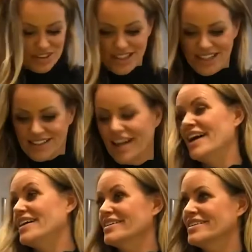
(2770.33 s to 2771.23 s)
like,
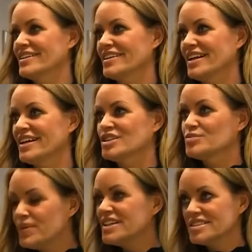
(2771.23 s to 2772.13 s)
in a
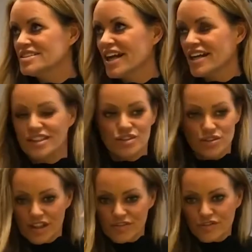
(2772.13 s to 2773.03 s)
split second
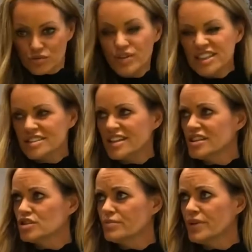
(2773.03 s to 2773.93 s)
you have to
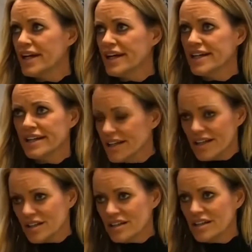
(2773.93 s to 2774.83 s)
reset your brain
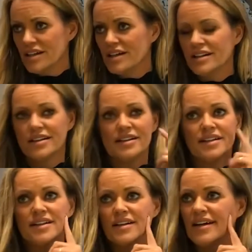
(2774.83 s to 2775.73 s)

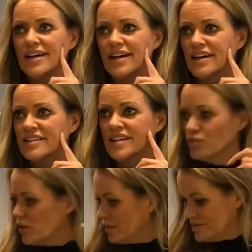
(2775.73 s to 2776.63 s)
and
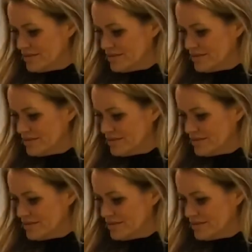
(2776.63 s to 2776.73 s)
think,